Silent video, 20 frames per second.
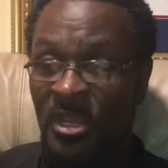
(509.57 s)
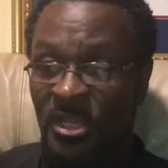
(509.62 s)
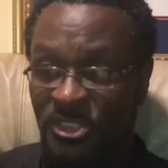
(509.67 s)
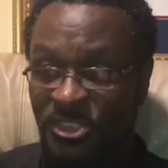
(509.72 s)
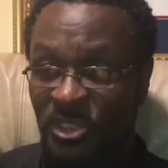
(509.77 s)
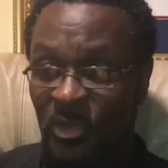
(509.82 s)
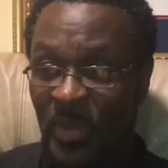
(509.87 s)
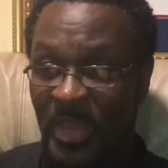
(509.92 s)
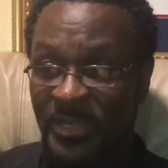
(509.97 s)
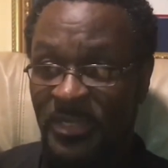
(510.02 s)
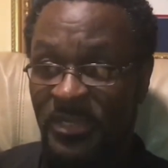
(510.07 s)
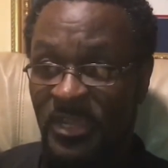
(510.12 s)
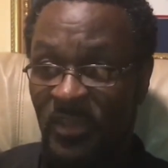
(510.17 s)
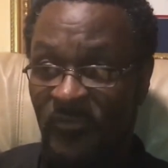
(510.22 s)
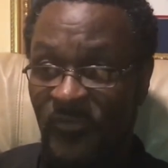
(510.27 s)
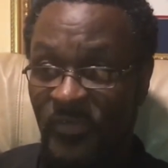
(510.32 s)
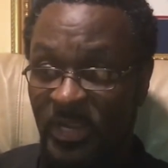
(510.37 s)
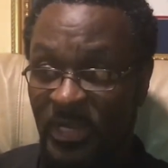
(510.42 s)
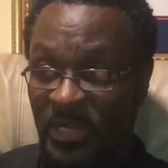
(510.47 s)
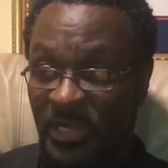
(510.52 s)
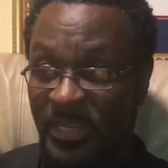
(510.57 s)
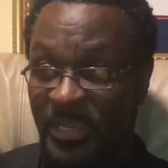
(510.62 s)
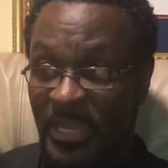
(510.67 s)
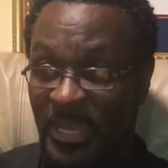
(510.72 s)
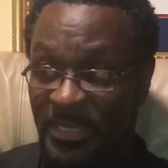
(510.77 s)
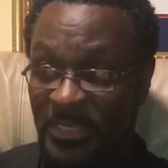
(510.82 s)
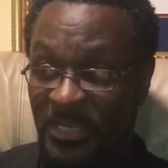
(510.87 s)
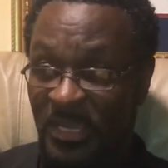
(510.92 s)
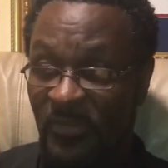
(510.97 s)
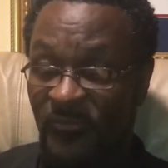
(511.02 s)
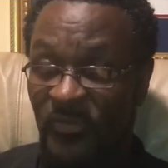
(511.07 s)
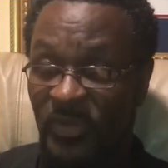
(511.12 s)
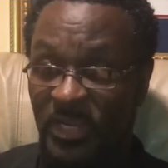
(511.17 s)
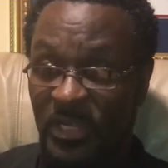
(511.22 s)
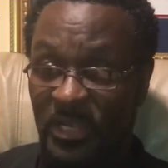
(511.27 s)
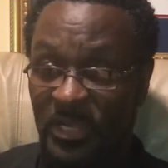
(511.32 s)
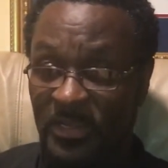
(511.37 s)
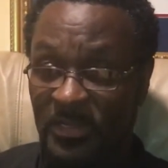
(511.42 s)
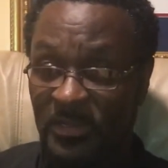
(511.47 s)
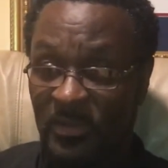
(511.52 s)
So I definitely
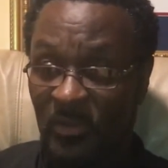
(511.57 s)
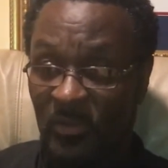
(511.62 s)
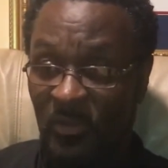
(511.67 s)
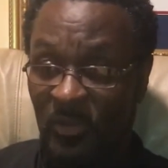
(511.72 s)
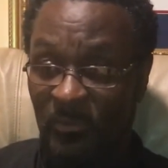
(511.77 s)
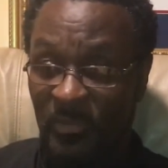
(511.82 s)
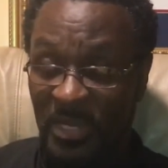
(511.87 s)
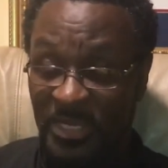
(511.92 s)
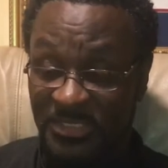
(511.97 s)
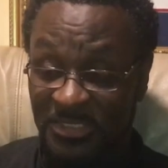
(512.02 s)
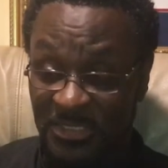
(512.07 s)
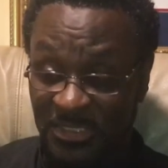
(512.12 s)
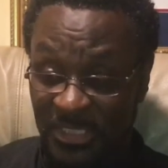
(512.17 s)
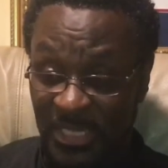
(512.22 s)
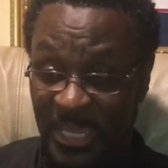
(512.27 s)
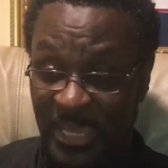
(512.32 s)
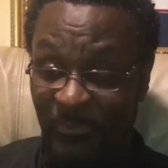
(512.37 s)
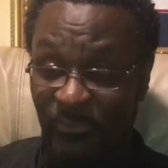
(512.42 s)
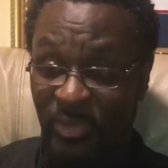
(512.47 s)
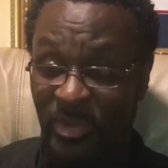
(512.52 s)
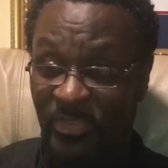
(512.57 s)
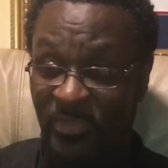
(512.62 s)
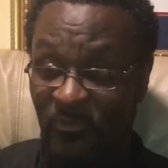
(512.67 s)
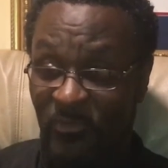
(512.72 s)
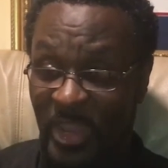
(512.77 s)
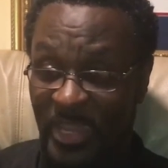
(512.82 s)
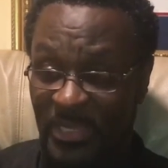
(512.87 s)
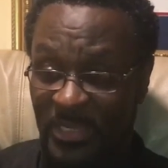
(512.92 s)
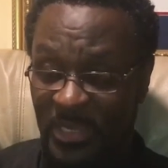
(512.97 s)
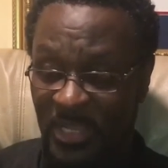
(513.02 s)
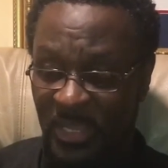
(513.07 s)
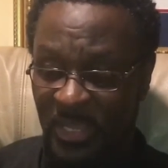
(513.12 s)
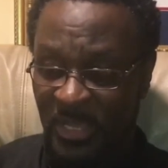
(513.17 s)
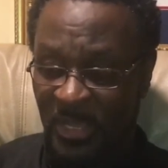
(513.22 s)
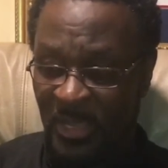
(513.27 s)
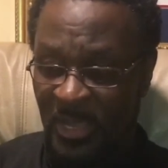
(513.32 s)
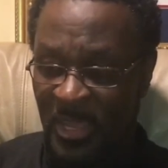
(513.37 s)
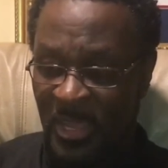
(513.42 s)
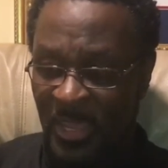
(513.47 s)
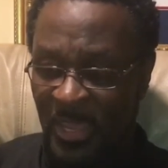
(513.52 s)
listen to that brother right there.